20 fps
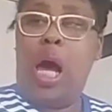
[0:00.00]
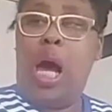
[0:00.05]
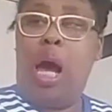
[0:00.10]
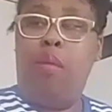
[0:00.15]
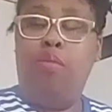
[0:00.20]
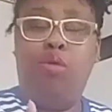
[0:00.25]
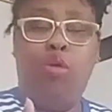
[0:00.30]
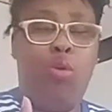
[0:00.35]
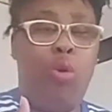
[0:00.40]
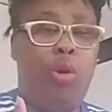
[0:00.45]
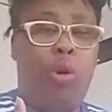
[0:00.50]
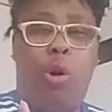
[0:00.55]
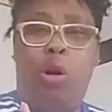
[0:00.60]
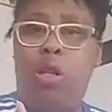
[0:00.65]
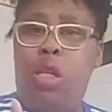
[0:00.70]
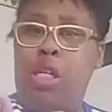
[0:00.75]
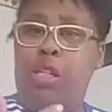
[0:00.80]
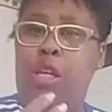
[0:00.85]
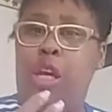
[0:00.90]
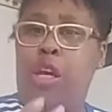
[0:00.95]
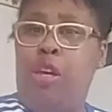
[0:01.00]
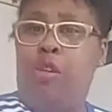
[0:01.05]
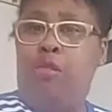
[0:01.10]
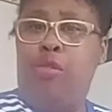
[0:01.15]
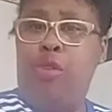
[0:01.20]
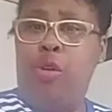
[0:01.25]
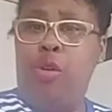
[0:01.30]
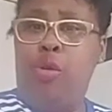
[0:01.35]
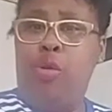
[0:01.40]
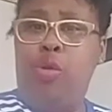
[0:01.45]
I'm doing all these
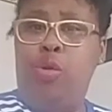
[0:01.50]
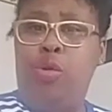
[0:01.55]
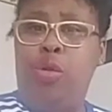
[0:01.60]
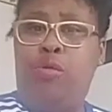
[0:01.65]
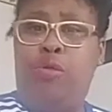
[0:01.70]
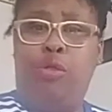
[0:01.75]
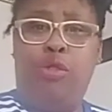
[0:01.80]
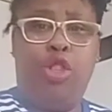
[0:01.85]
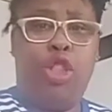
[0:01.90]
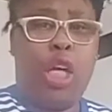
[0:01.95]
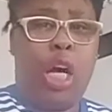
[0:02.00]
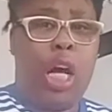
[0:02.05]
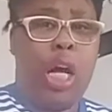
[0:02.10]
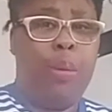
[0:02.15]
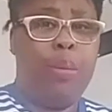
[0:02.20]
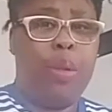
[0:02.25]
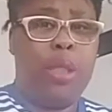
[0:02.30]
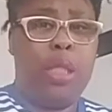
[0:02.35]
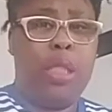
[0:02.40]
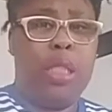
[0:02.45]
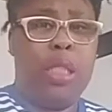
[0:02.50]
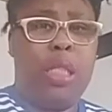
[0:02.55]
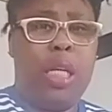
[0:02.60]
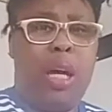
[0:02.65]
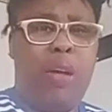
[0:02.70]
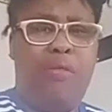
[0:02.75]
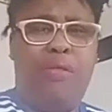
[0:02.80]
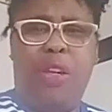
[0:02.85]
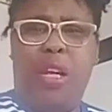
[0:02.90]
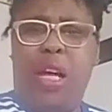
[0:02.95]
interviews for jobs and
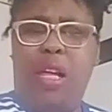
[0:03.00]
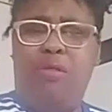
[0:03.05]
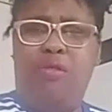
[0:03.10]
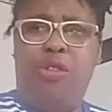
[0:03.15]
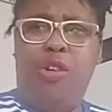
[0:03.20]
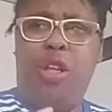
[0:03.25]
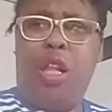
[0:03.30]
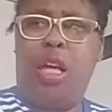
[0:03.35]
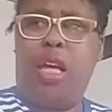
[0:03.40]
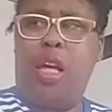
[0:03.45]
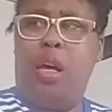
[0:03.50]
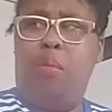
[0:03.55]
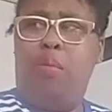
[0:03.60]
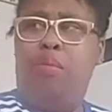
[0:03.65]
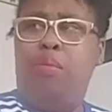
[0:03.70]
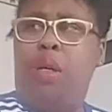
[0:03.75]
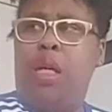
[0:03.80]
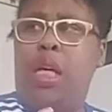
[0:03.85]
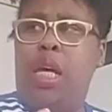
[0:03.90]
stuff, and I feel like I'm